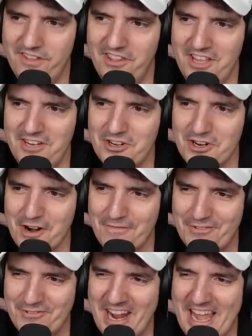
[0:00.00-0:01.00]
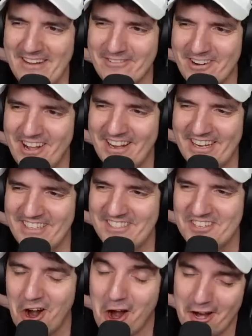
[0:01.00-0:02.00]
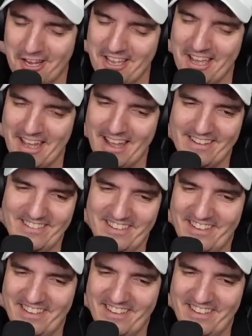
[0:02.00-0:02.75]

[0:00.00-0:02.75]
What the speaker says: They nerfed Ragnarok and Dark, yeah.